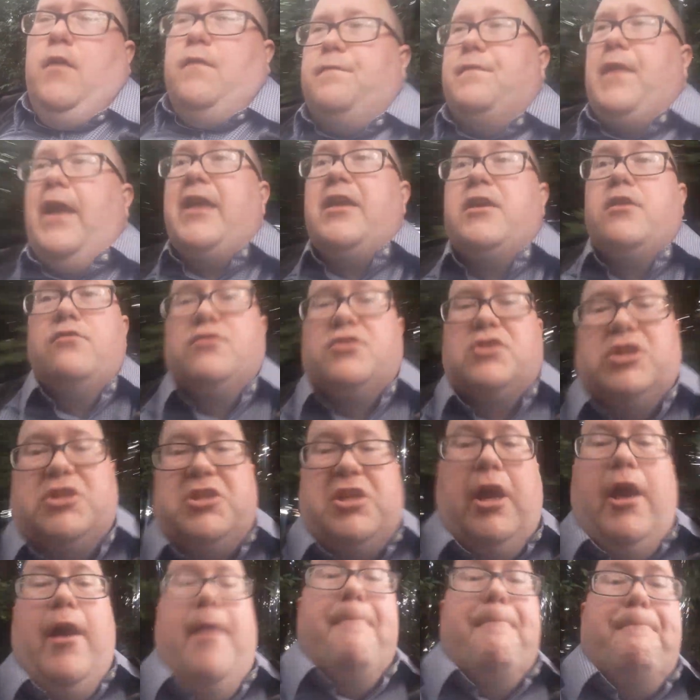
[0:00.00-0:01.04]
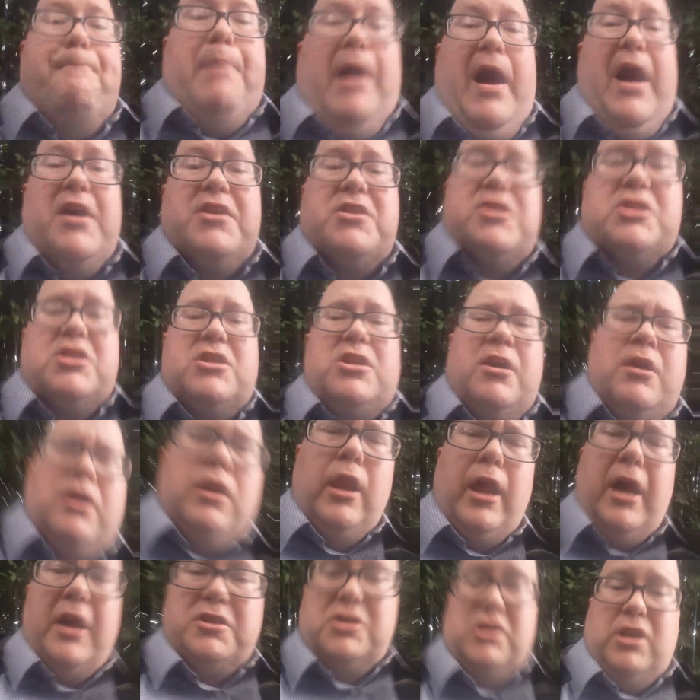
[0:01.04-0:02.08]
they use the term bus.
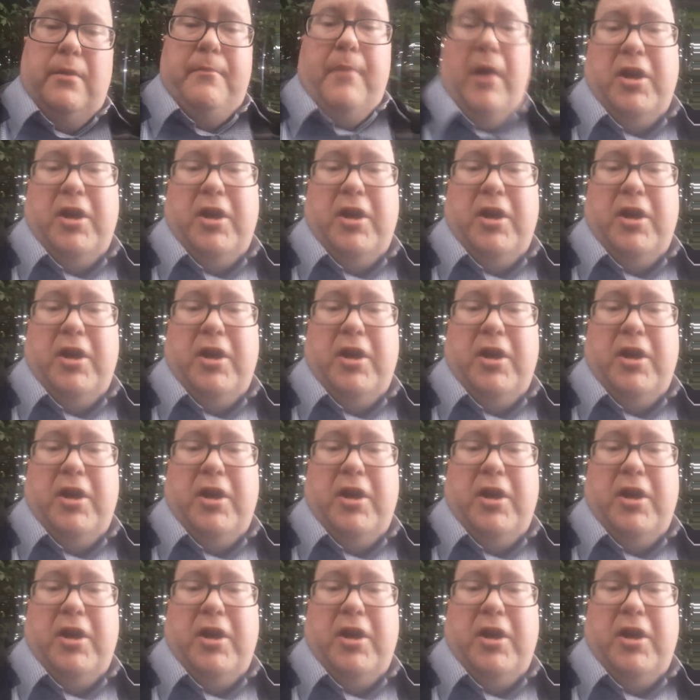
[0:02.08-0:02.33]
Last time I